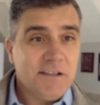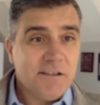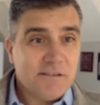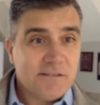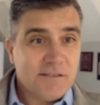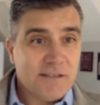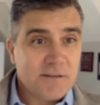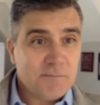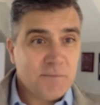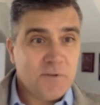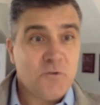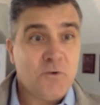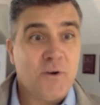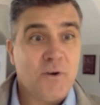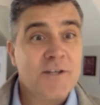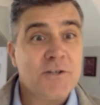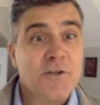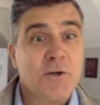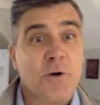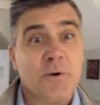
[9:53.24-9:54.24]
that means you
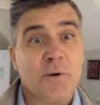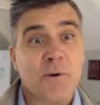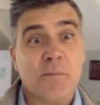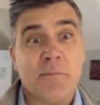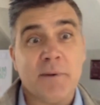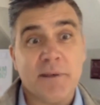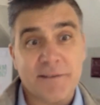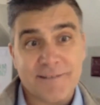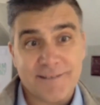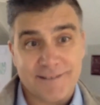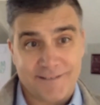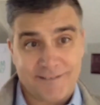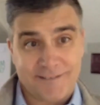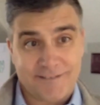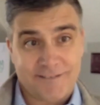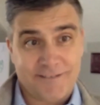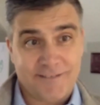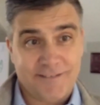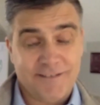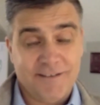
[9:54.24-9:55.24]
actually own a
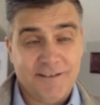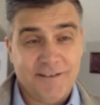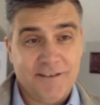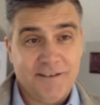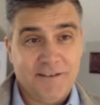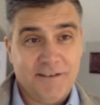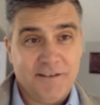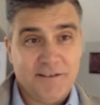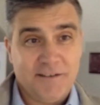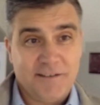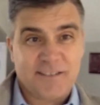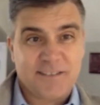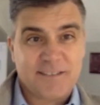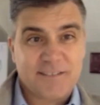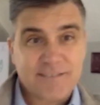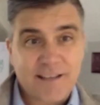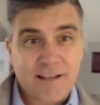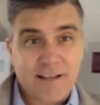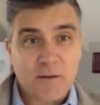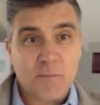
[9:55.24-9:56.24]
business. It's a
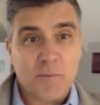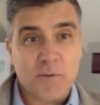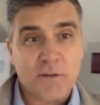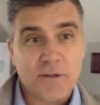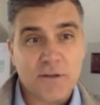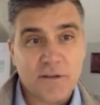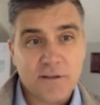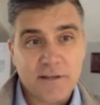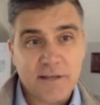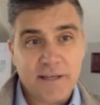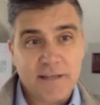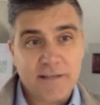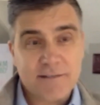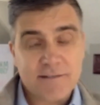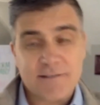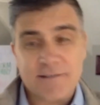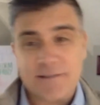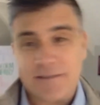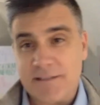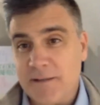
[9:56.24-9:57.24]
sellable
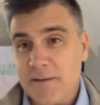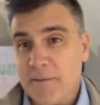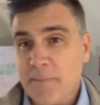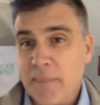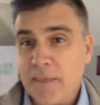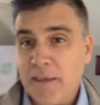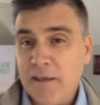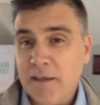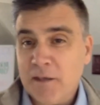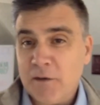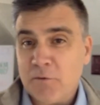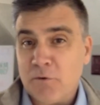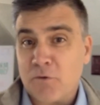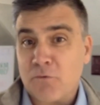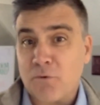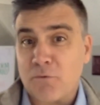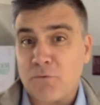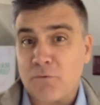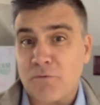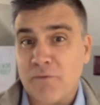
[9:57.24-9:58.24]
entity. Whereas
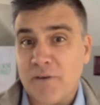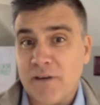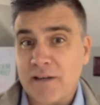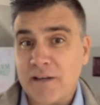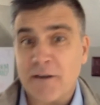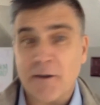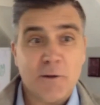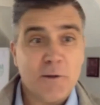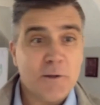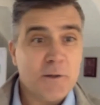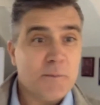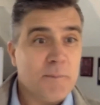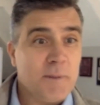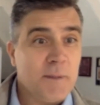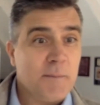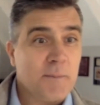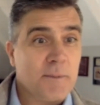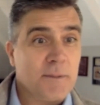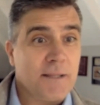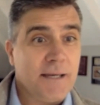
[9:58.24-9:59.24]
what we find, a lot of
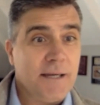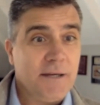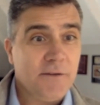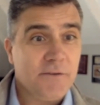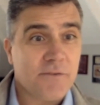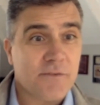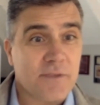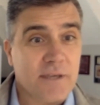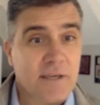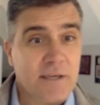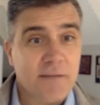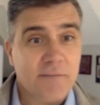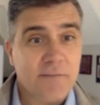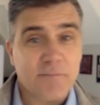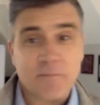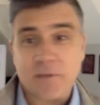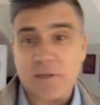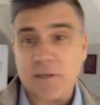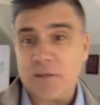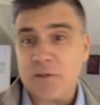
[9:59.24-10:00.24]
people out there
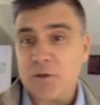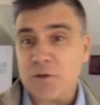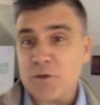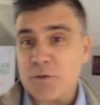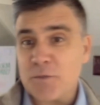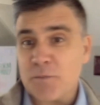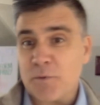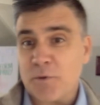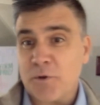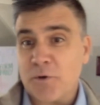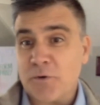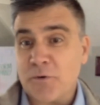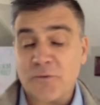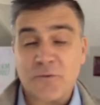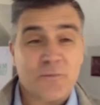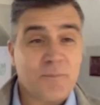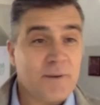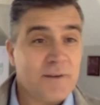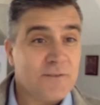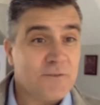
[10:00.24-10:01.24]
in the entrepreneurial
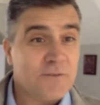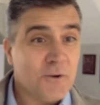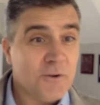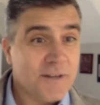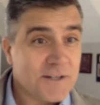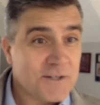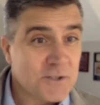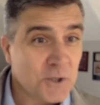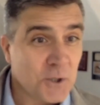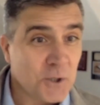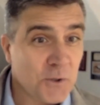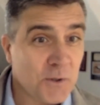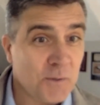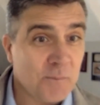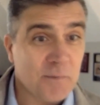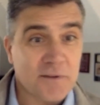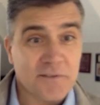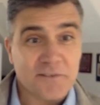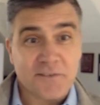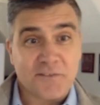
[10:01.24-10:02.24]
space don't actually own a
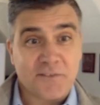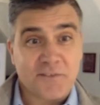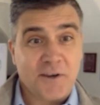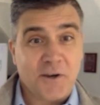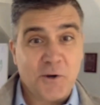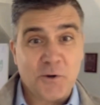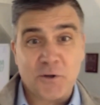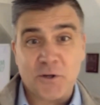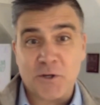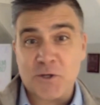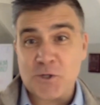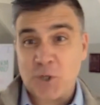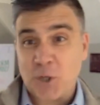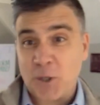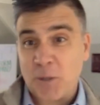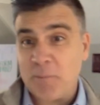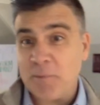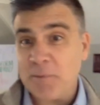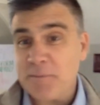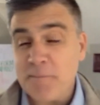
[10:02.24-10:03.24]
business, they own a
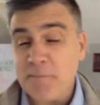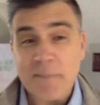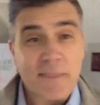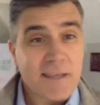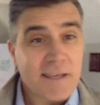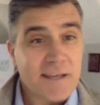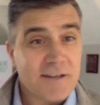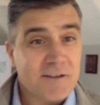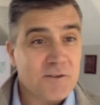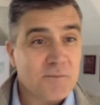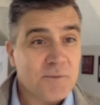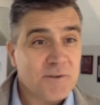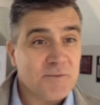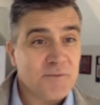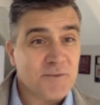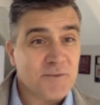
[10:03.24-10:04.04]
job. And it's a bit of a